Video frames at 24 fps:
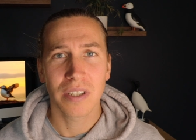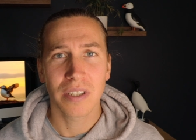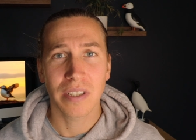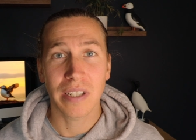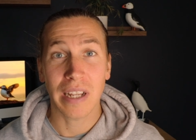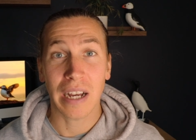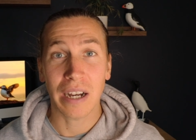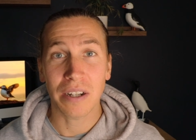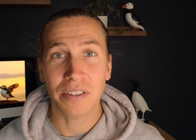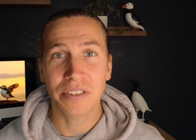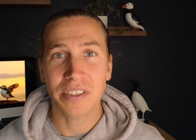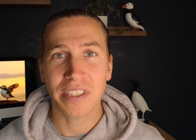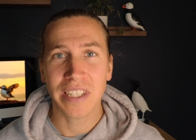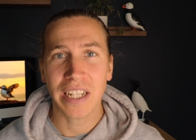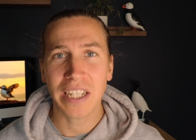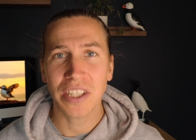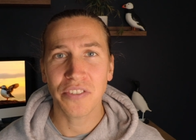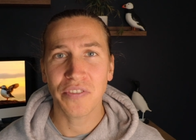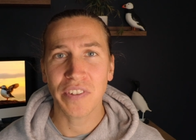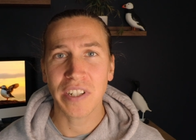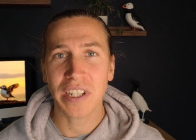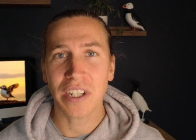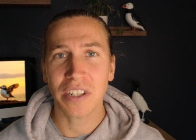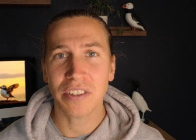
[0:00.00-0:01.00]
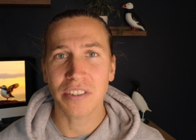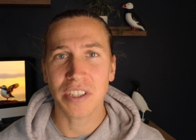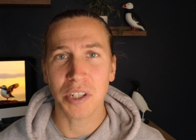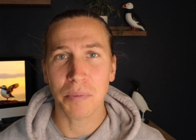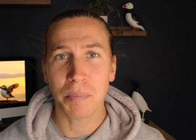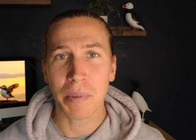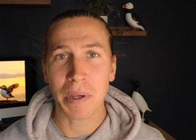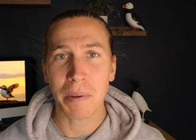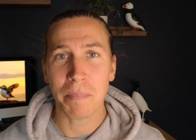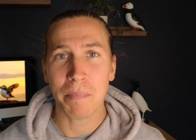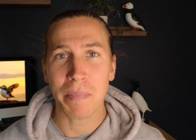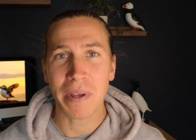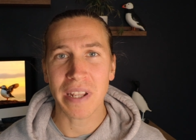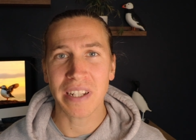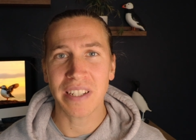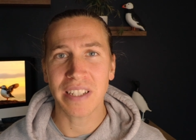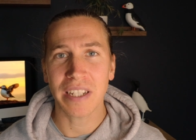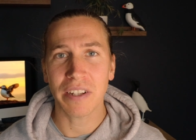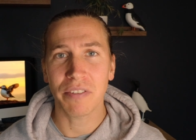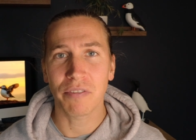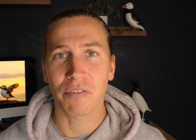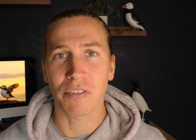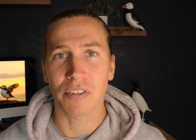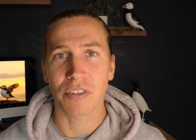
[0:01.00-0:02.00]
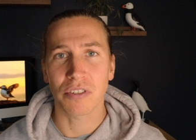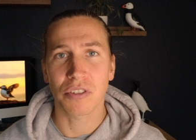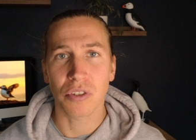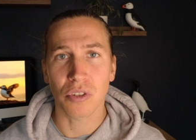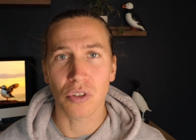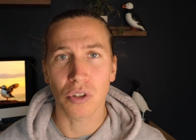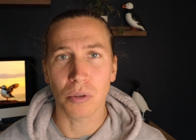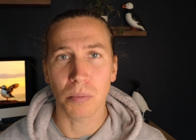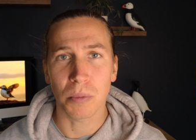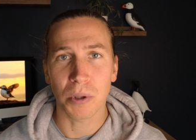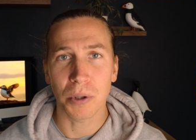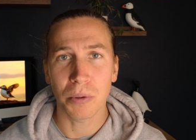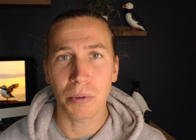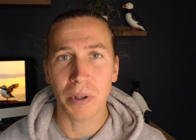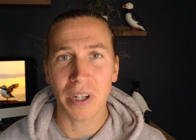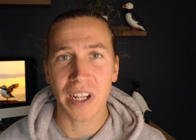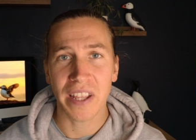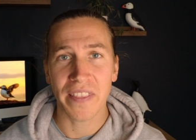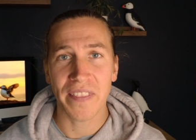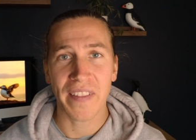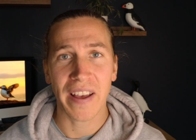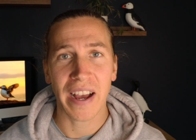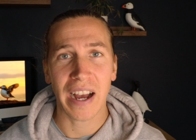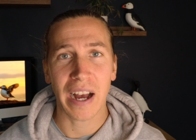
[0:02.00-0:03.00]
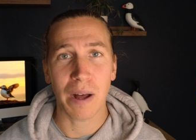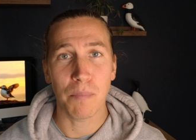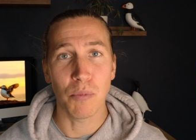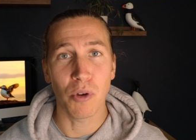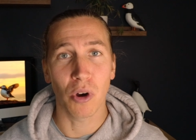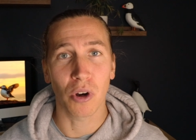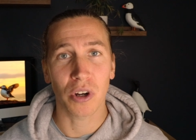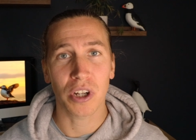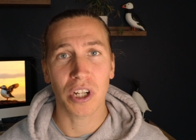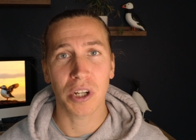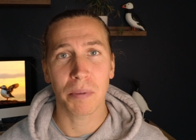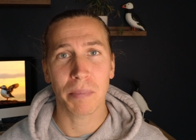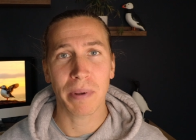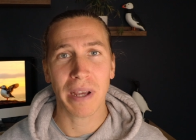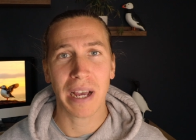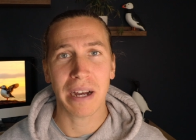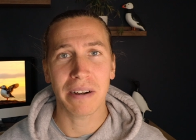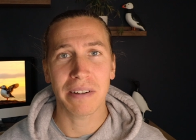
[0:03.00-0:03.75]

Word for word: Now today's video is going to be a bit different to normal in that I'm not going to be